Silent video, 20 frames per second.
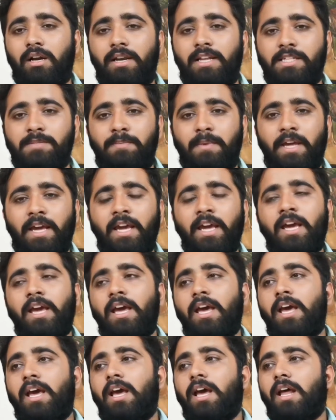display.
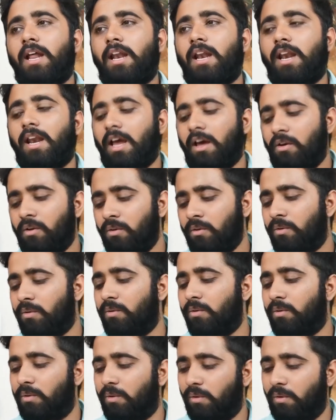Now,
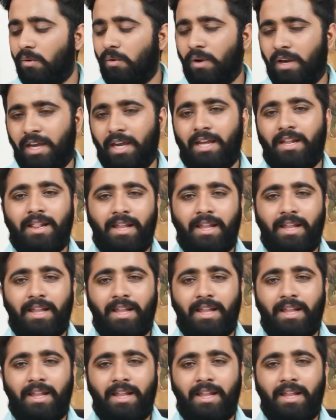okay,